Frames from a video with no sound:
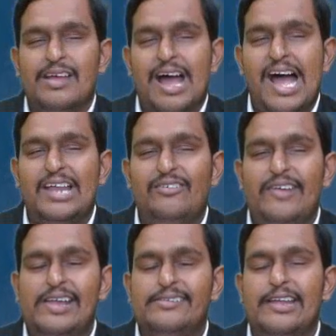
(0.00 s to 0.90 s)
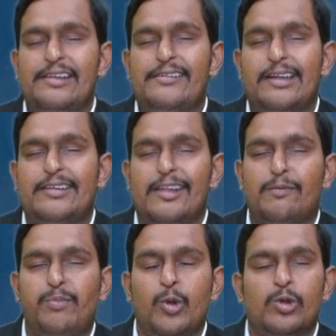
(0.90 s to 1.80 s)
Always there is a
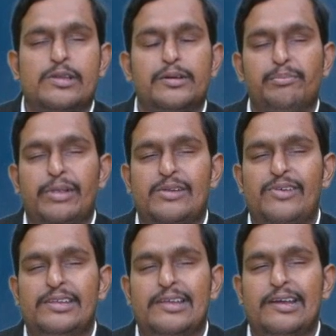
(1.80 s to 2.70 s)
dispute between the